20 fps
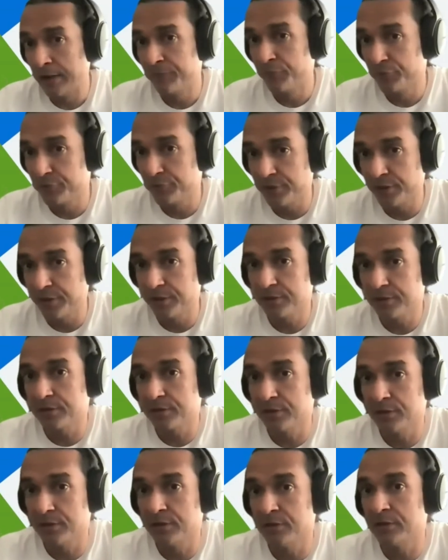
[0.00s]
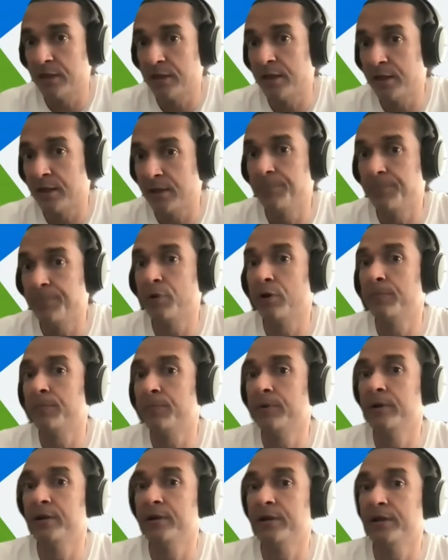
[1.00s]
I would think uh, their
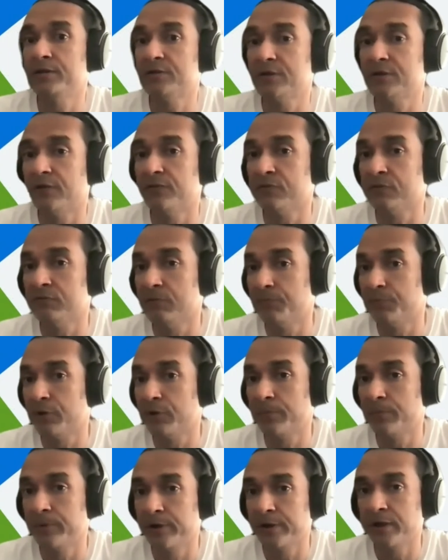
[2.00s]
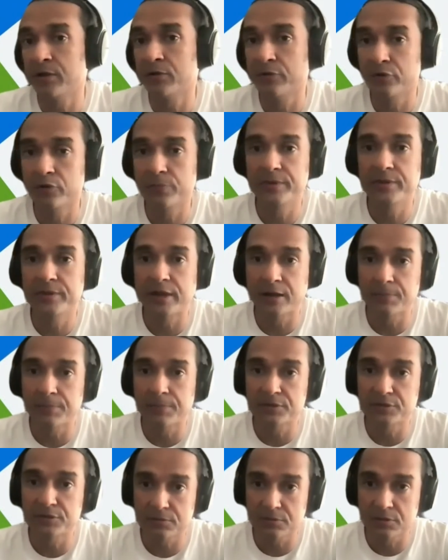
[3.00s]
employability, chances of employability are going to be that
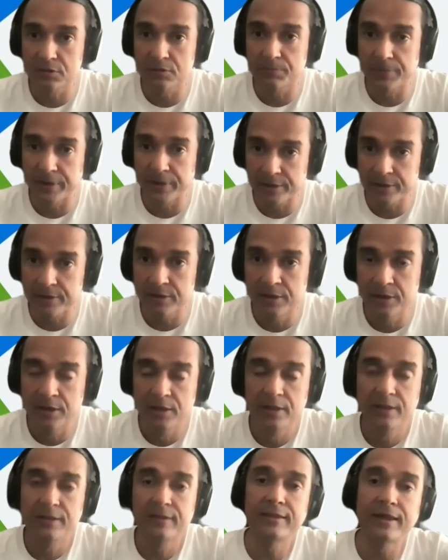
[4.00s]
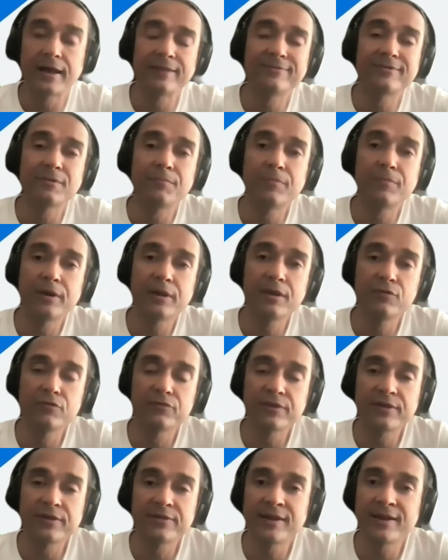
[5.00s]
much uh, better than somebody
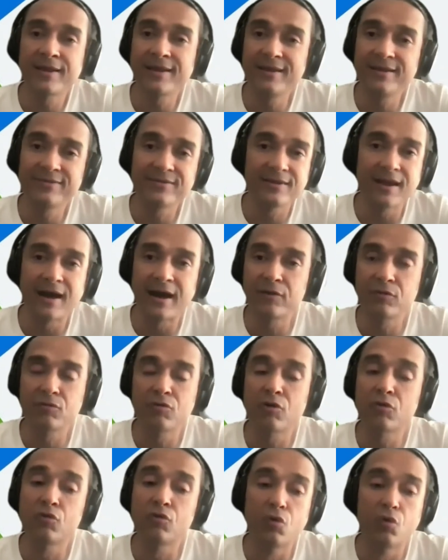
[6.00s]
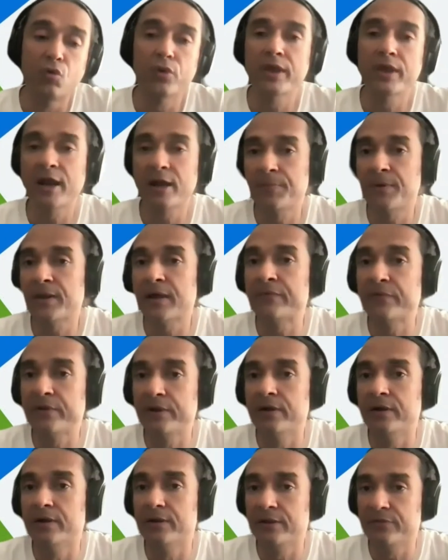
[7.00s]
who says that, hey, listen, I do not know yet, but I
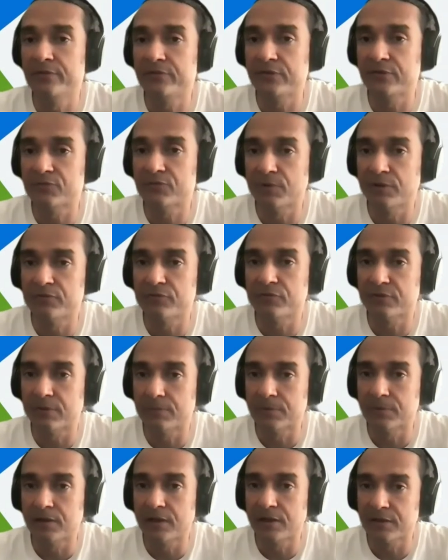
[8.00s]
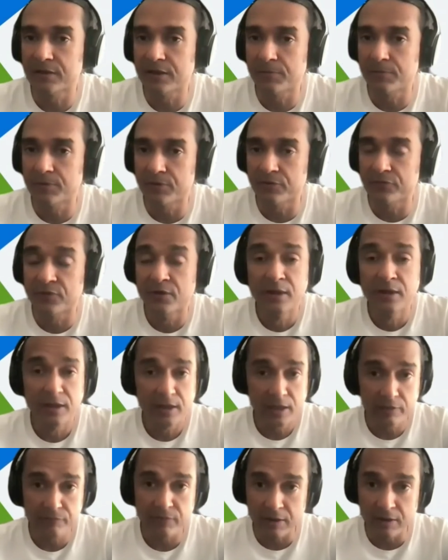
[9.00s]
will learn in six months or something like that. Because
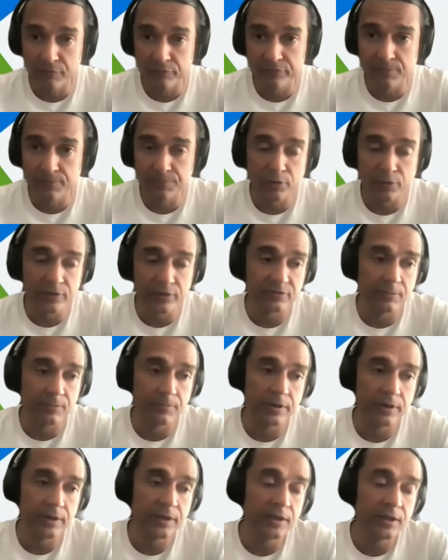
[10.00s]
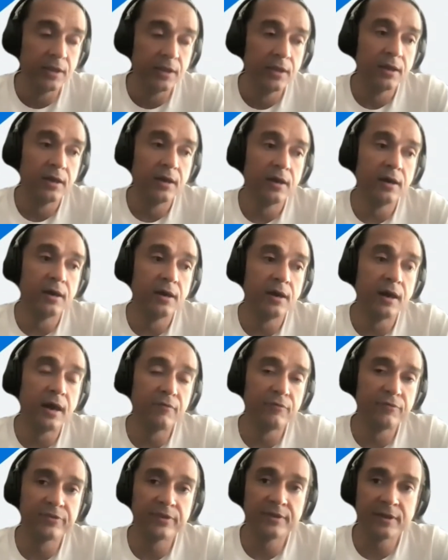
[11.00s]
if I was employing somebody, uh,
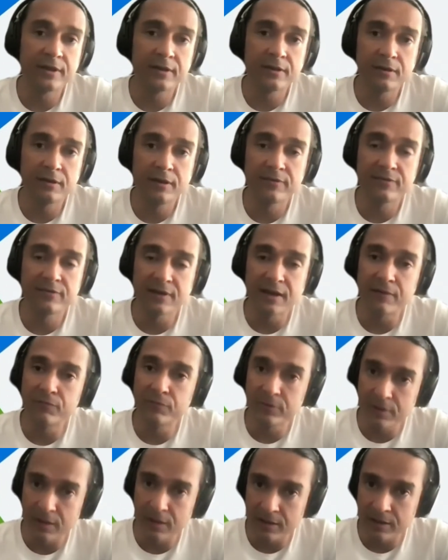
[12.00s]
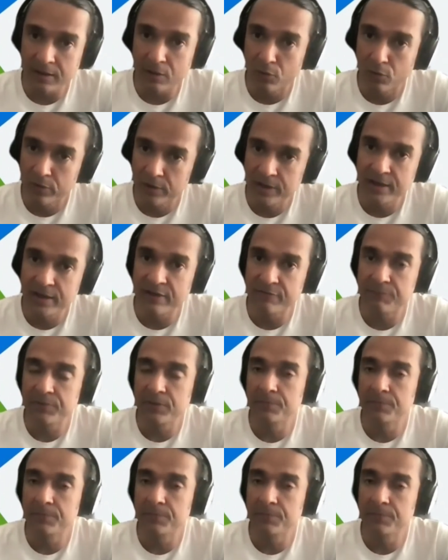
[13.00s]
I would say that, listen, I would, I already have